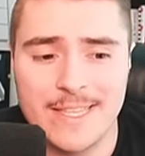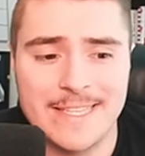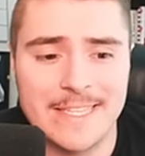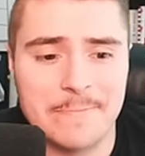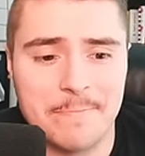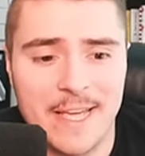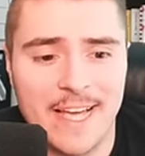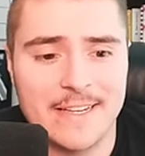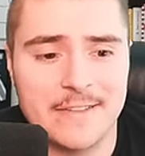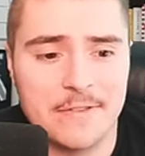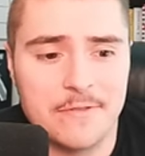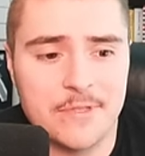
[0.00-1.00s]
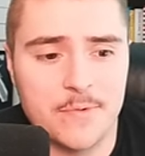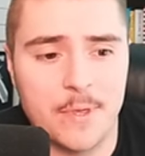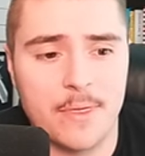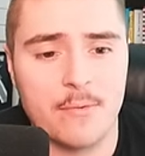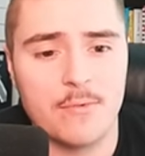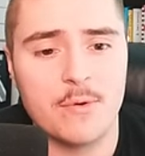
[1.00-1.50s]
this is bad news
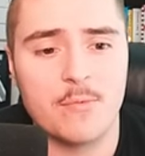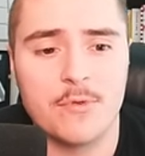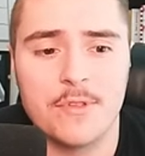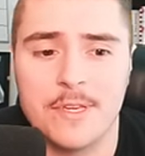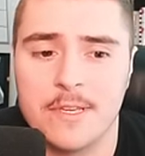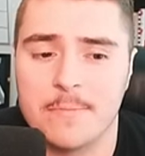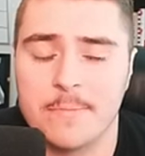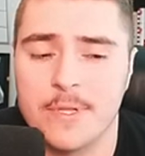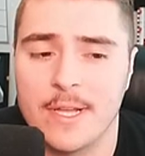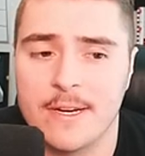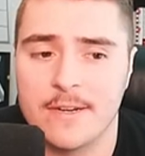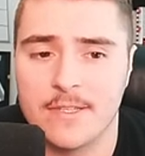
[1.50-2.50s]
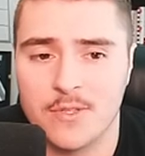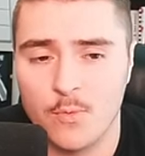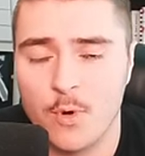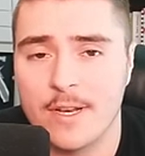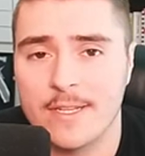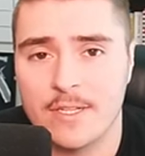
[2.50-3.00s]
with three really good players
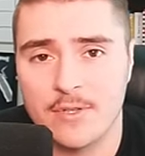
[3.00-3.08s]
wanting to